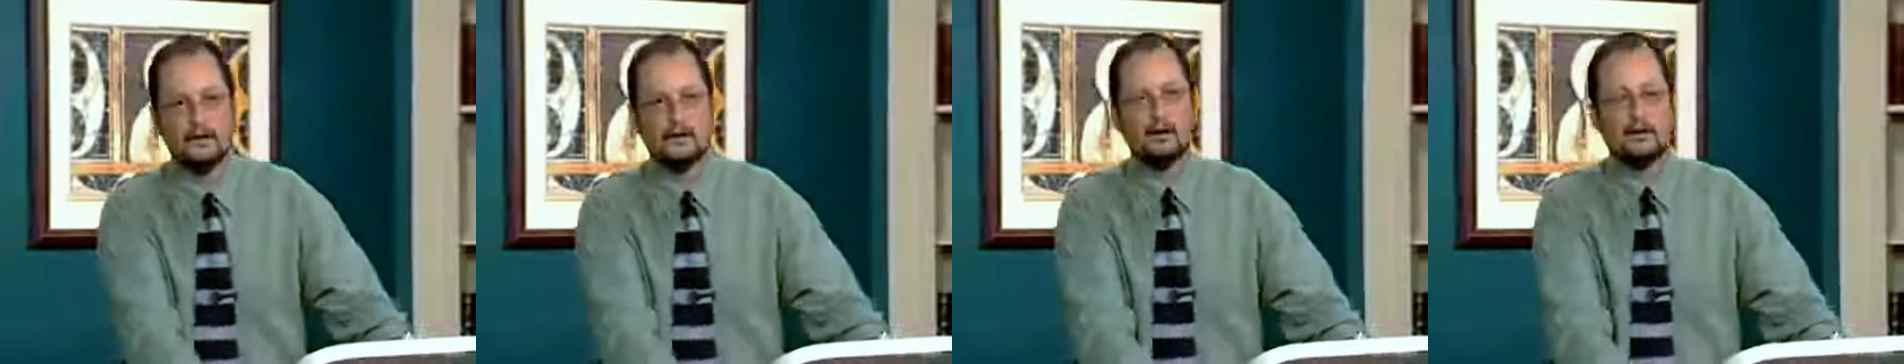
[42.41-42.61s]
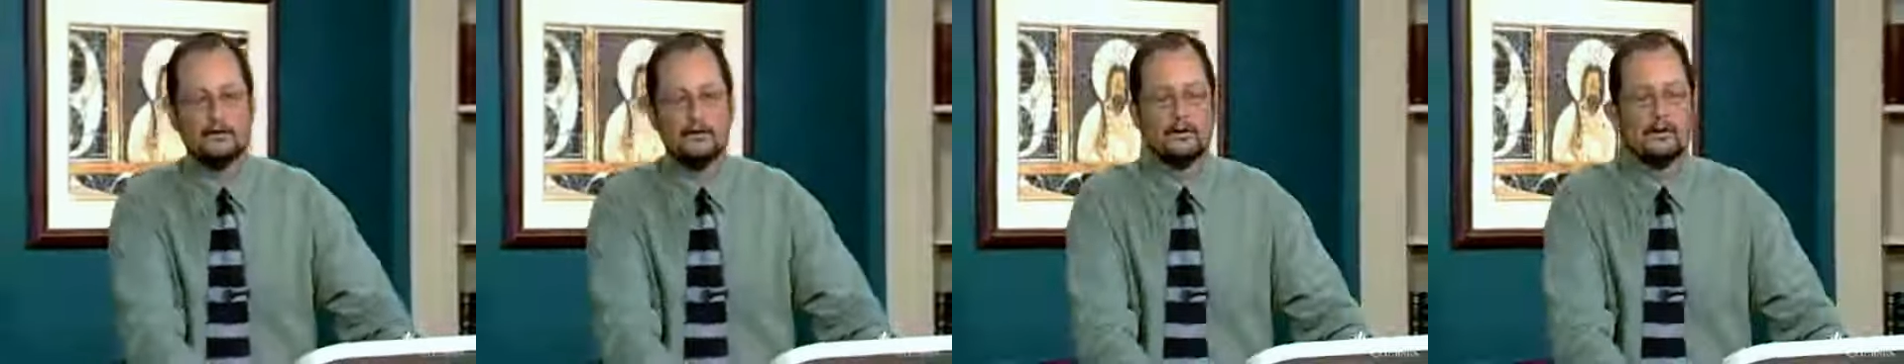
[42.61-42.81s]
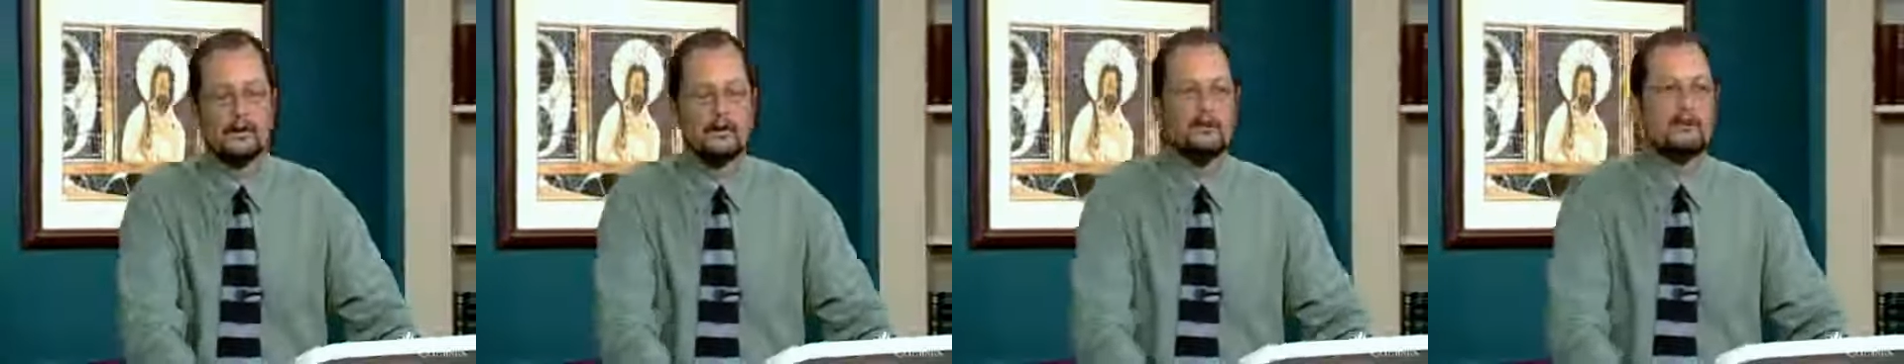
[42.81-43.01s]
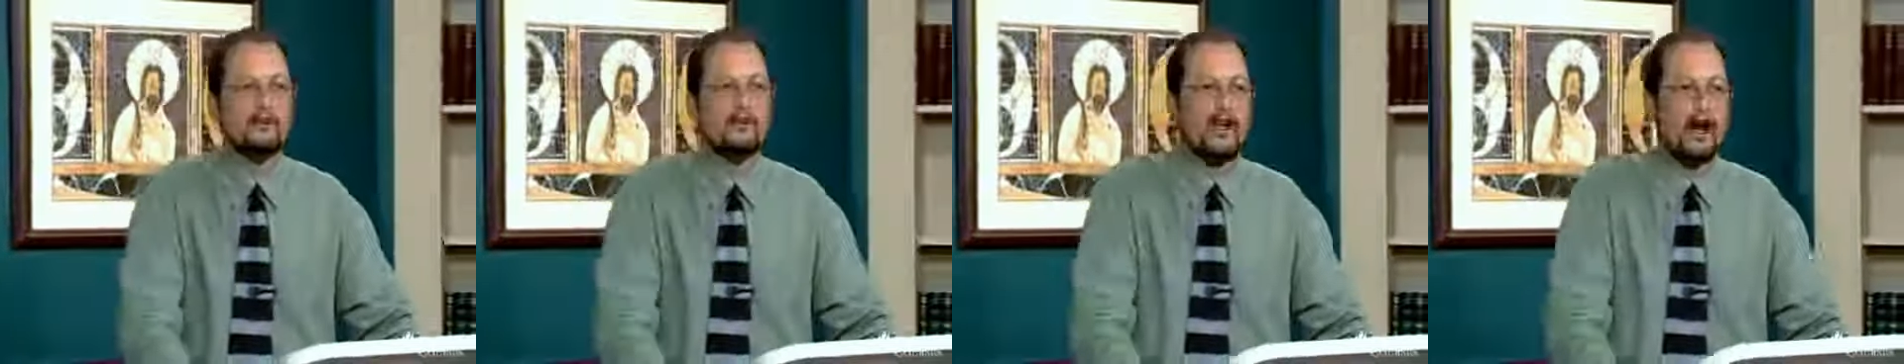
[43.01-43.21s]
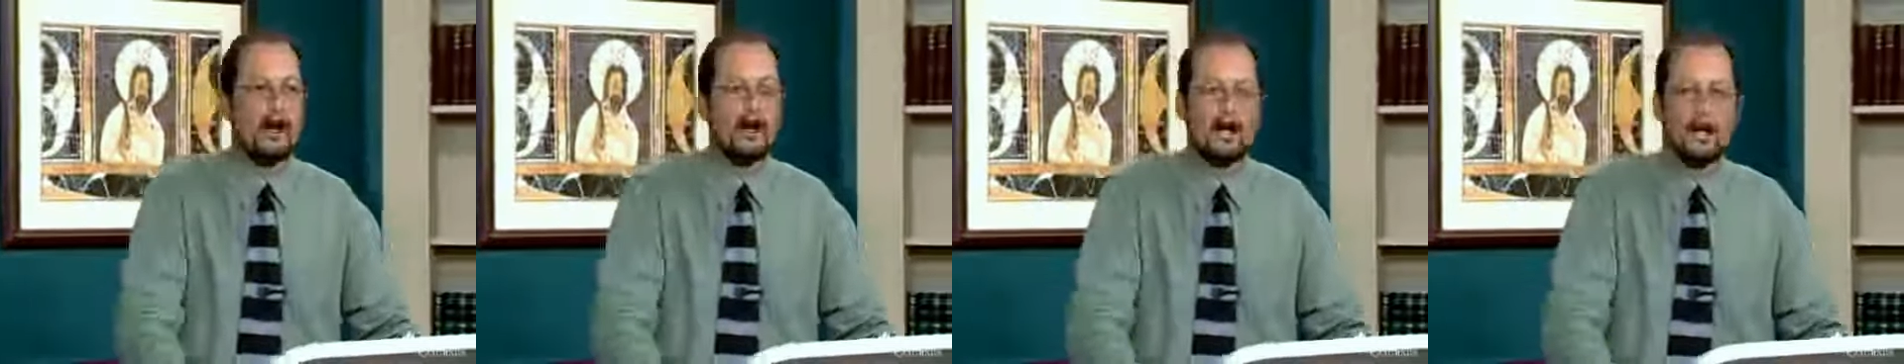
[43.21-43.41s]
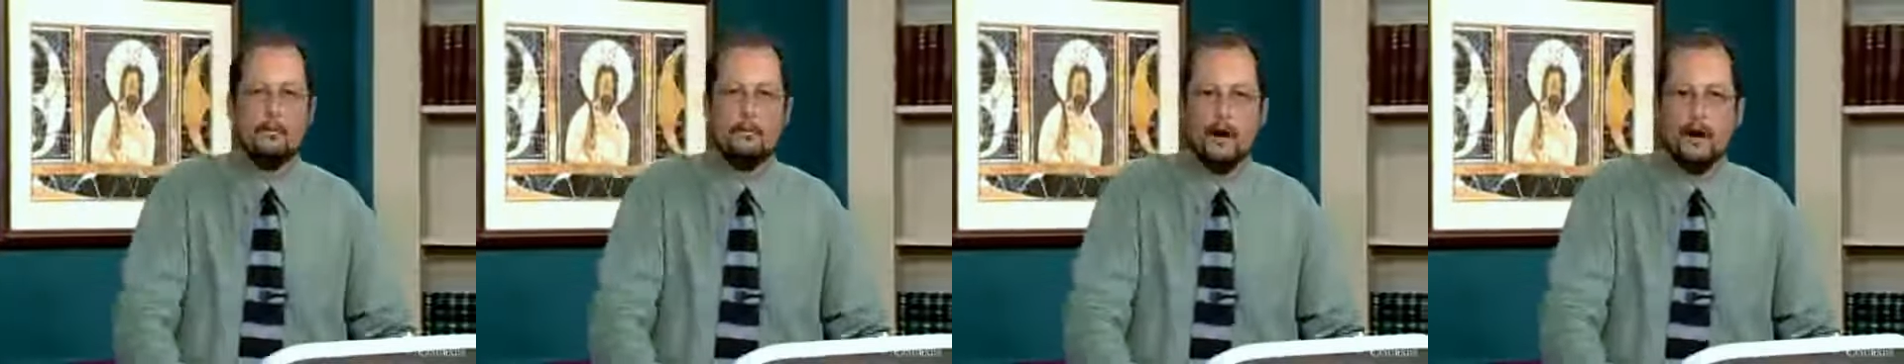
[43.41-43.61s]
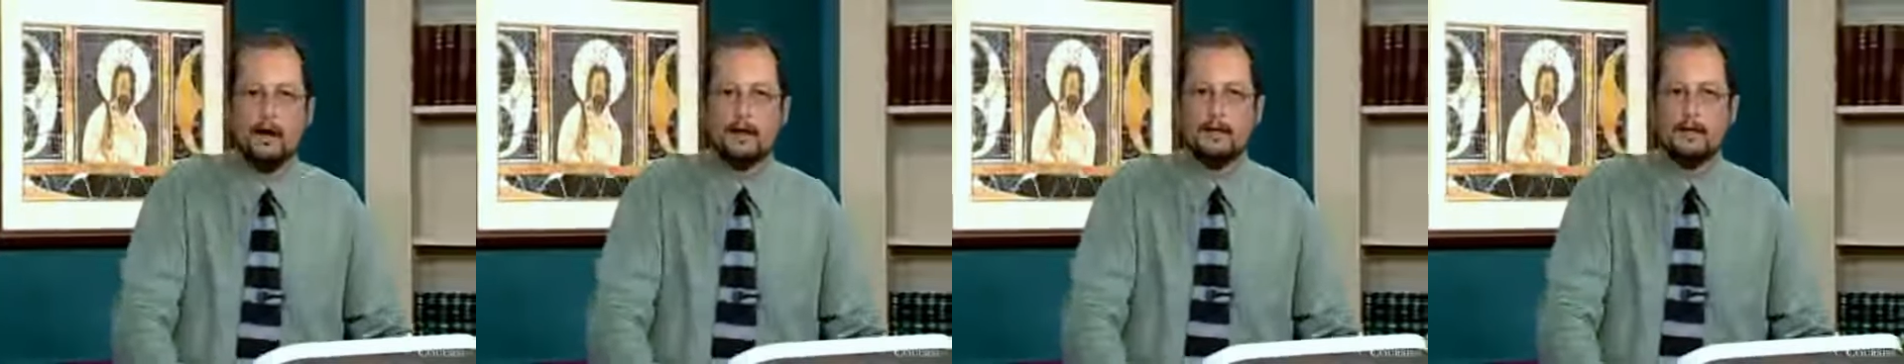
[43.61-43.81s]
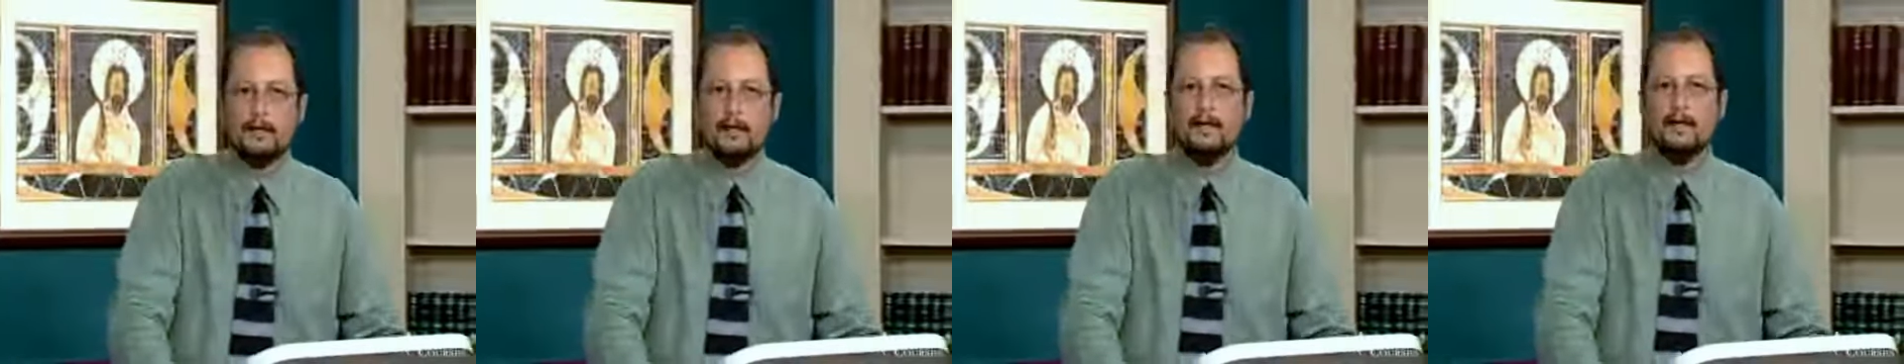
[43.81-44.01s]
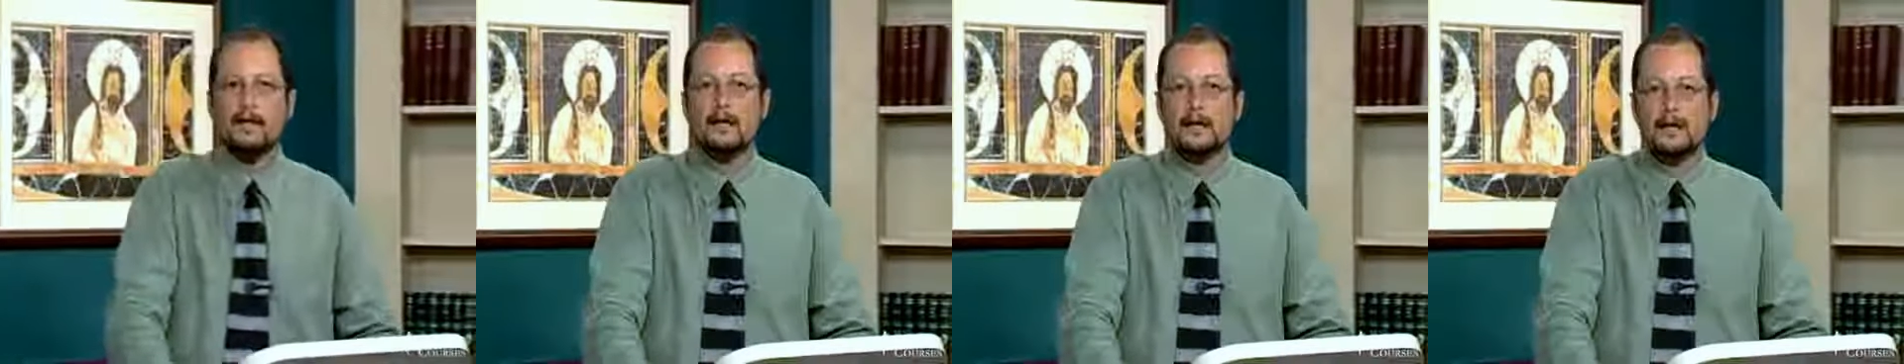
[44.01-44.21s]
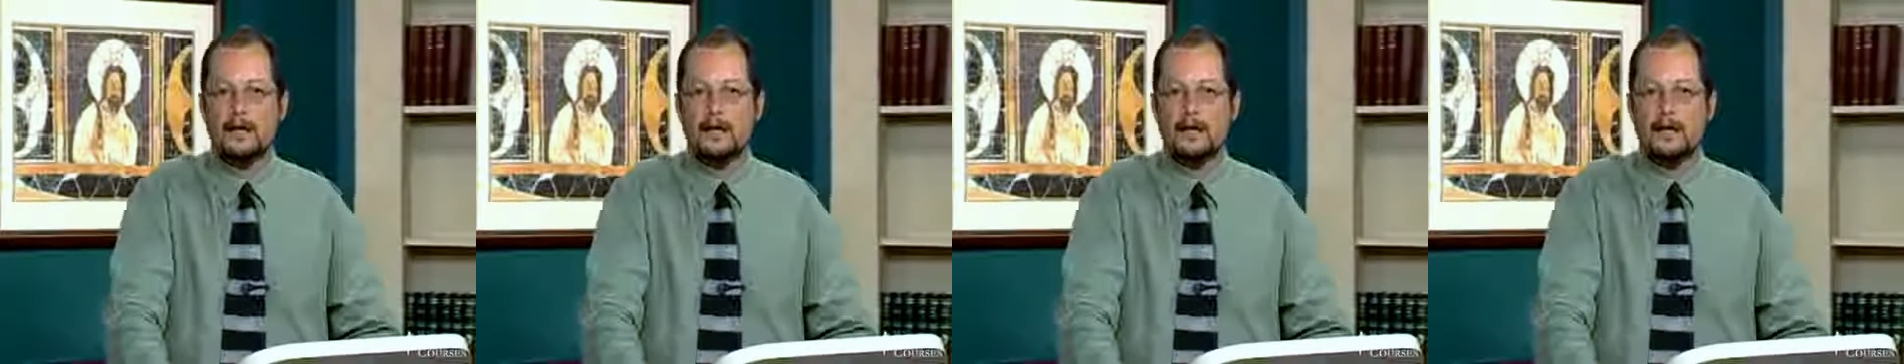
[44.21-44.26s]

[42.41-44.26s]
near a village, Nag Hammadi,